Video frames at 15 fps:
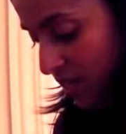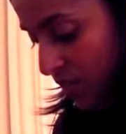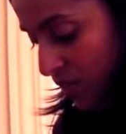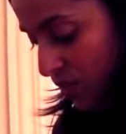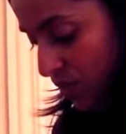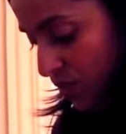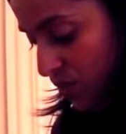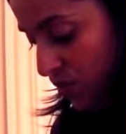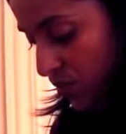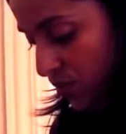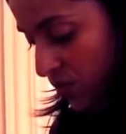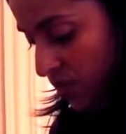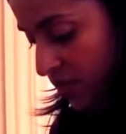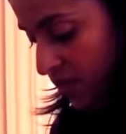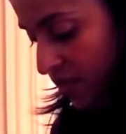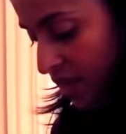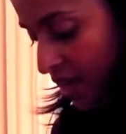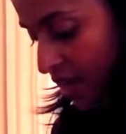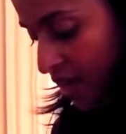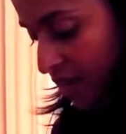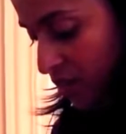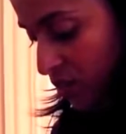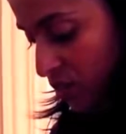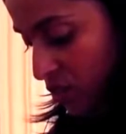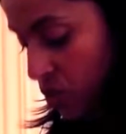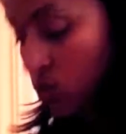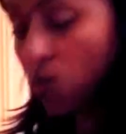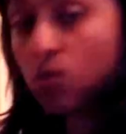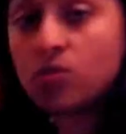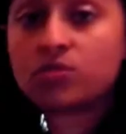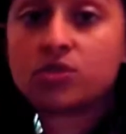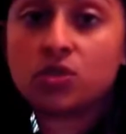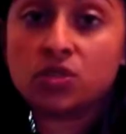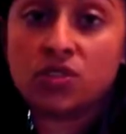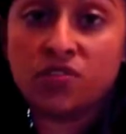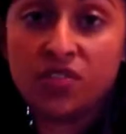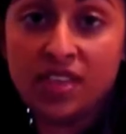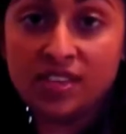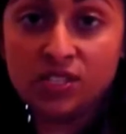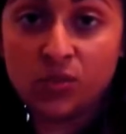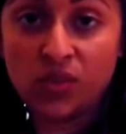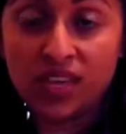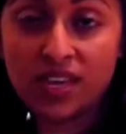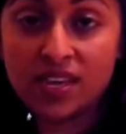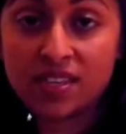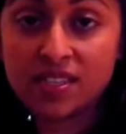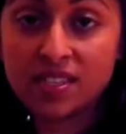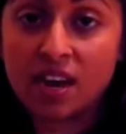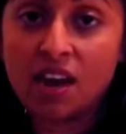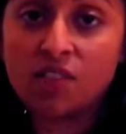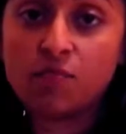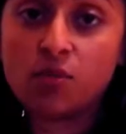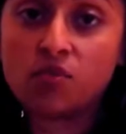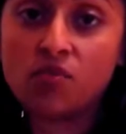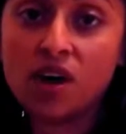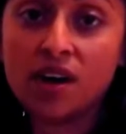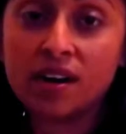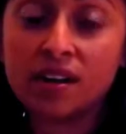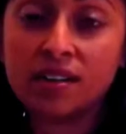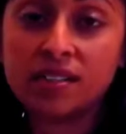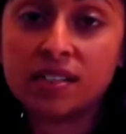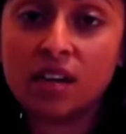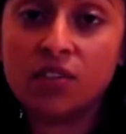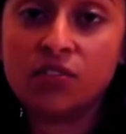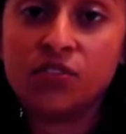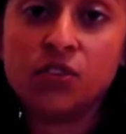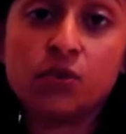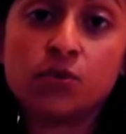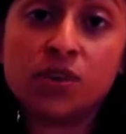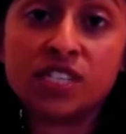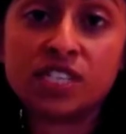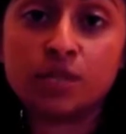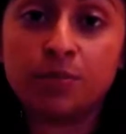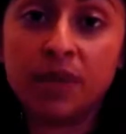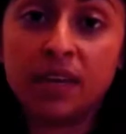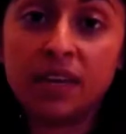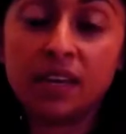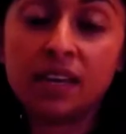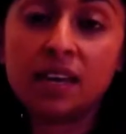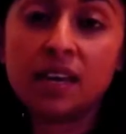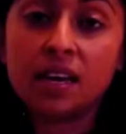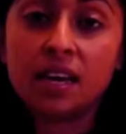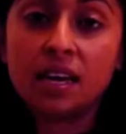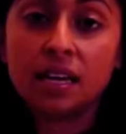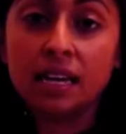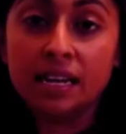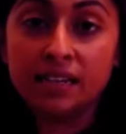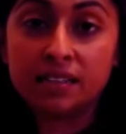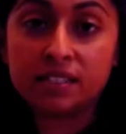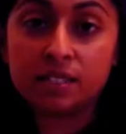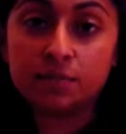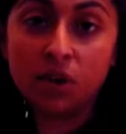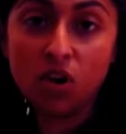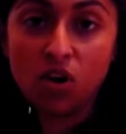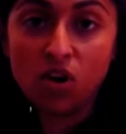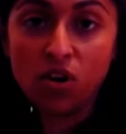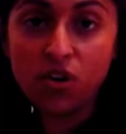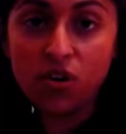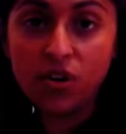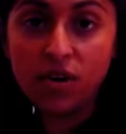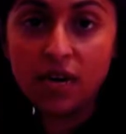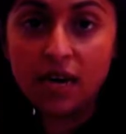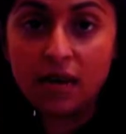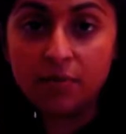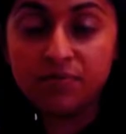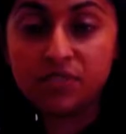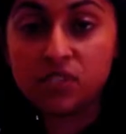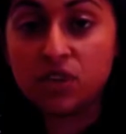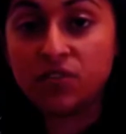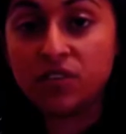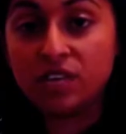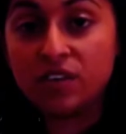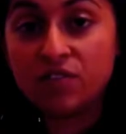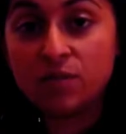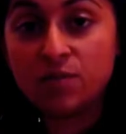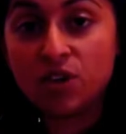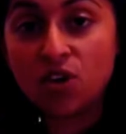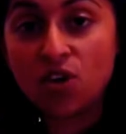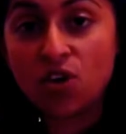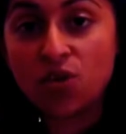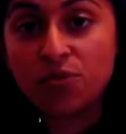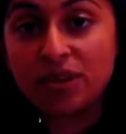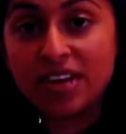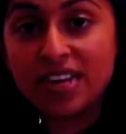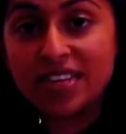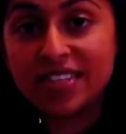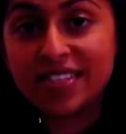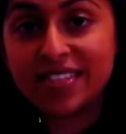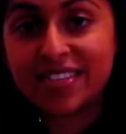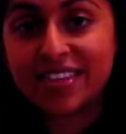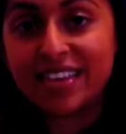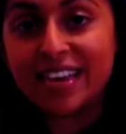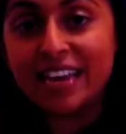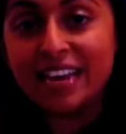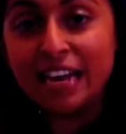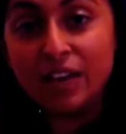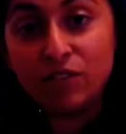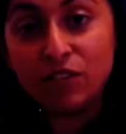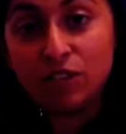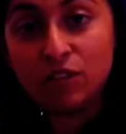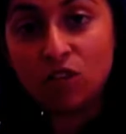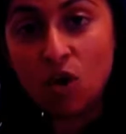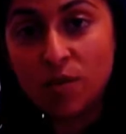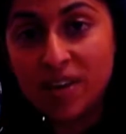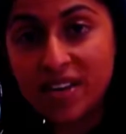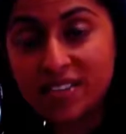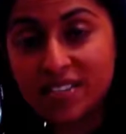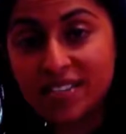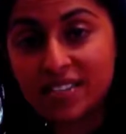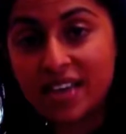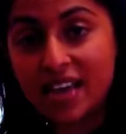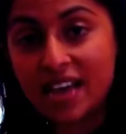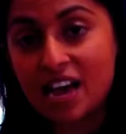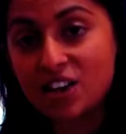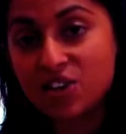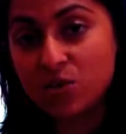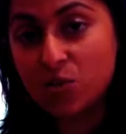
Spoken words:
you can do all sorts of things with it. I've provided a few recipe links below, so if you give them a go, please leave a little comment to say how you